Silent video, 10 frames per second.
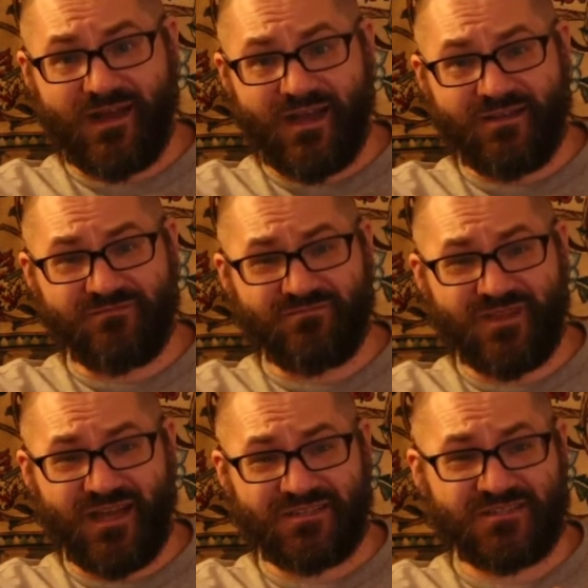I
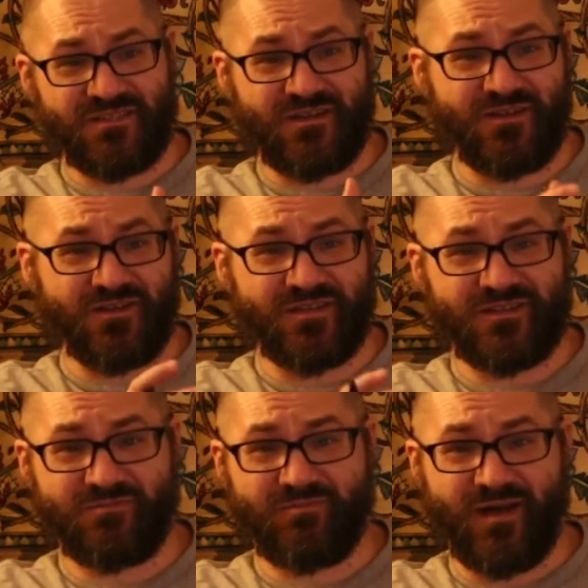got suckered
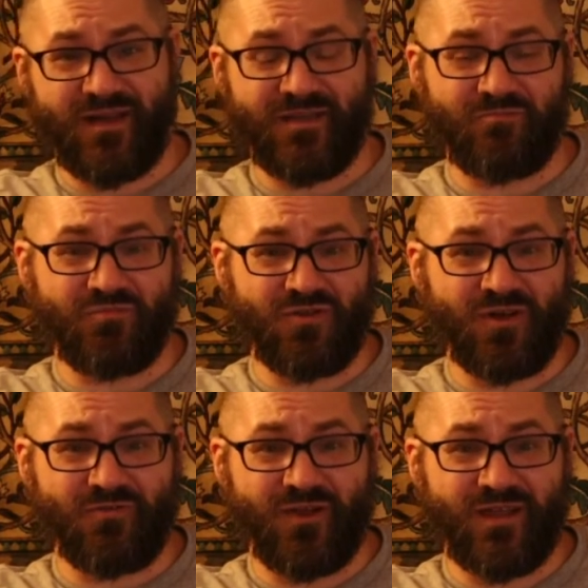into buying
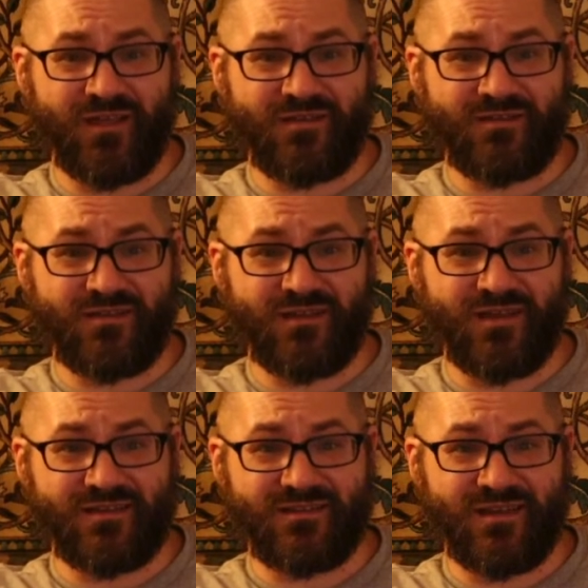BloodRayne.
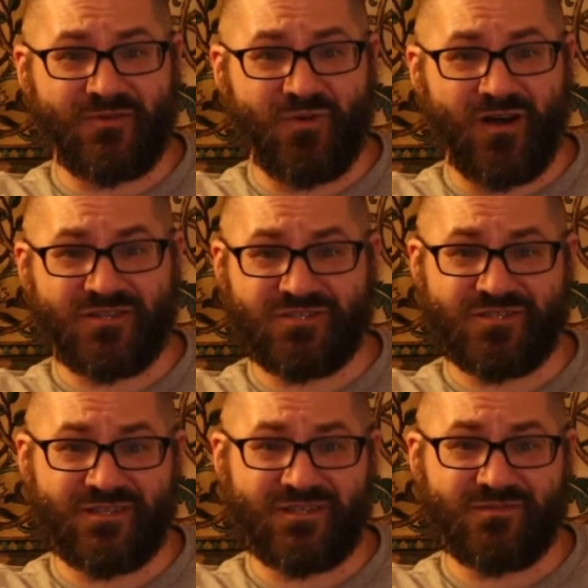I, I watched
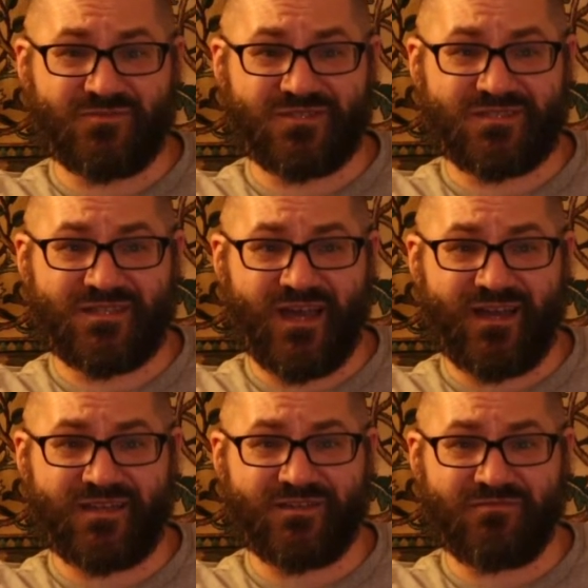it and was
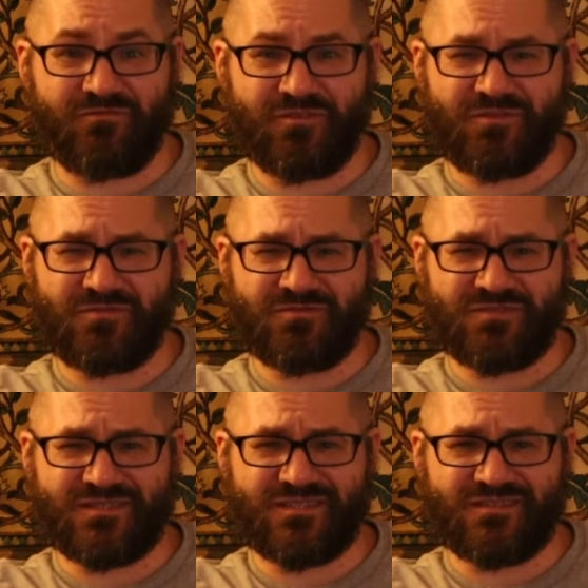kind of
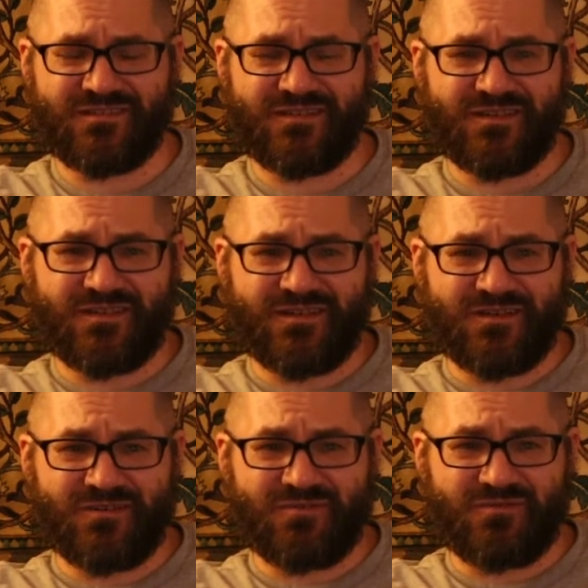confused and
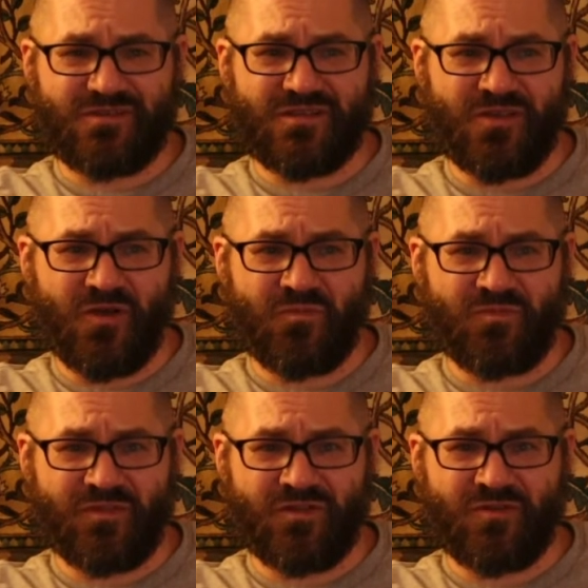really hoped
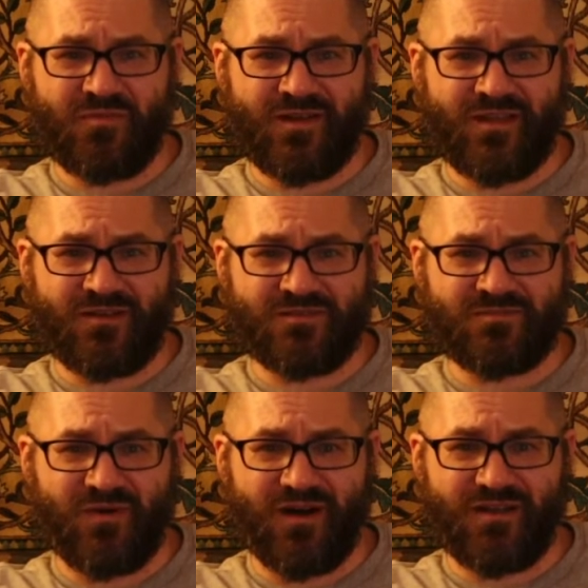that nobody else
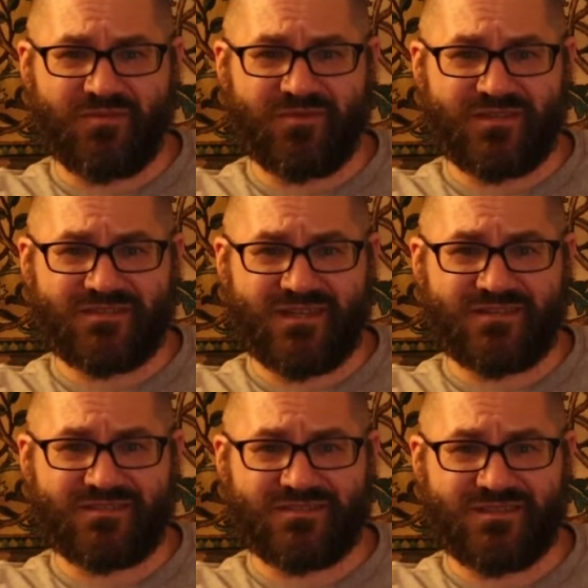bought it because I
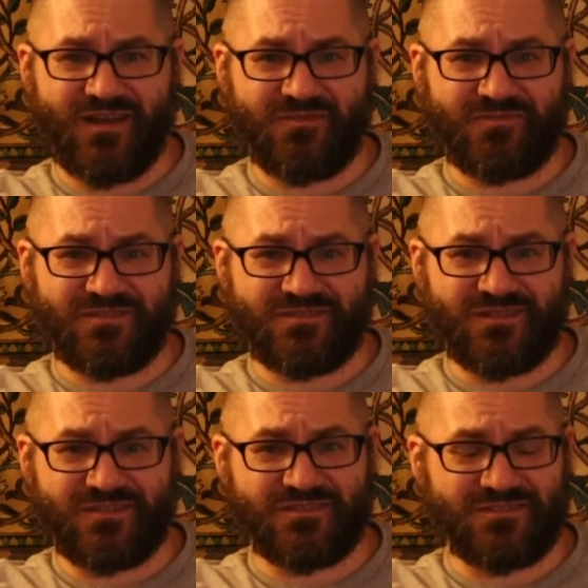just thought it was
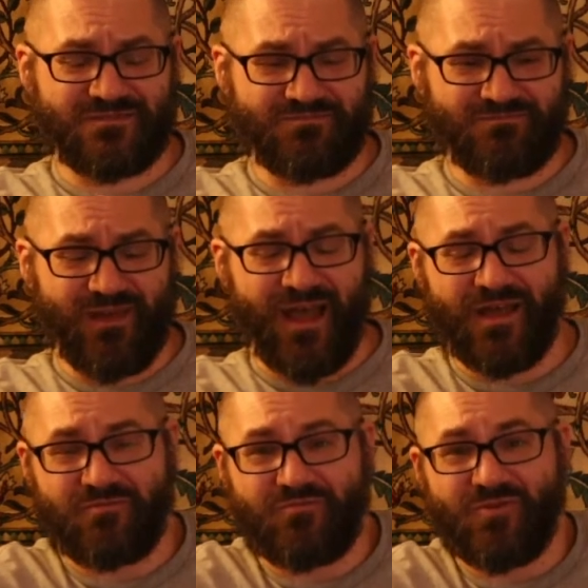such a
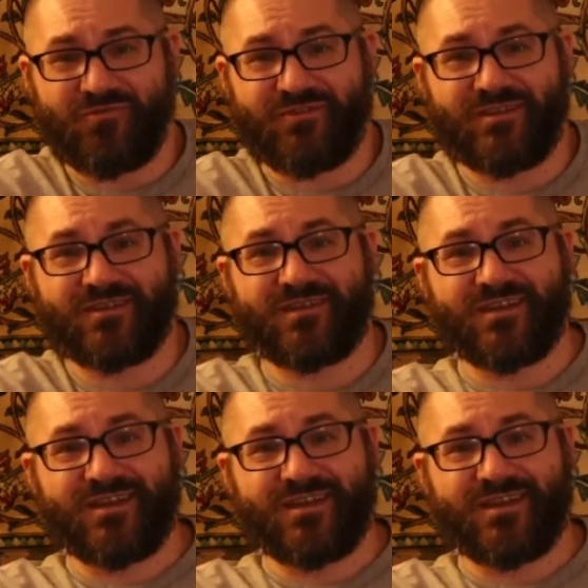bad movie.